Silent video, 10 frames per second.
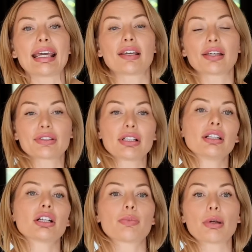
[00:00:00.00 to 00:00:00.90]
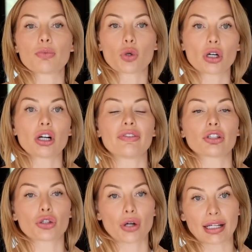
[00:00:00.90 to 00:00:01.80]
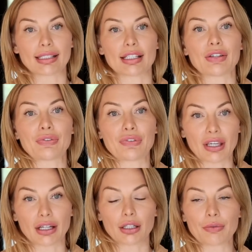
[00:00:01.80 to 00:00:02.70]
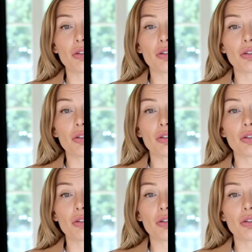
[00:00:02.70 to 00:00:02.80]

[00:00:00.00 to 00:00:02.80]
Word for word: it gives a little bit more of a trendy feel.